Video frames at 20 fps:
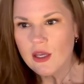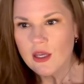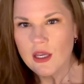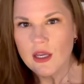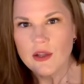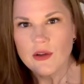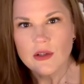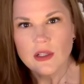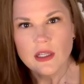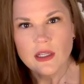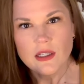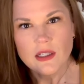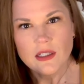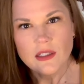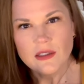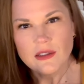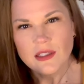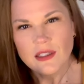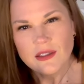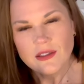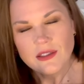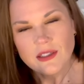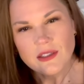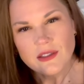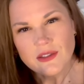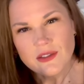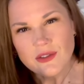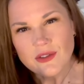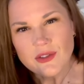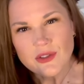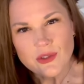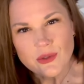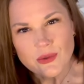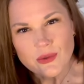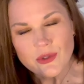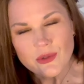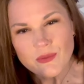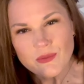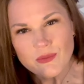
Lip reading: And you're like, that doesn't suit.